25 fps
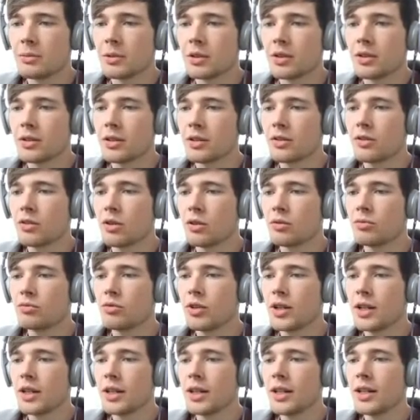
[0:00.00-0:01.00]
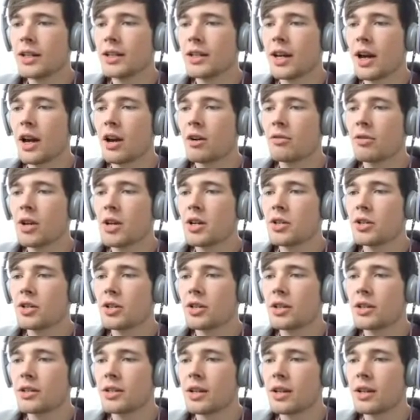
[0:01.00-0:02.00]
because it's not really a
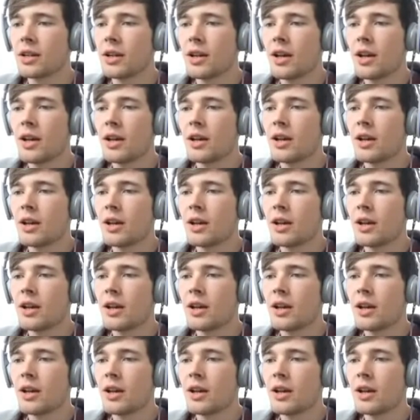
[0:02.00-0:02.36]
decoration, is it?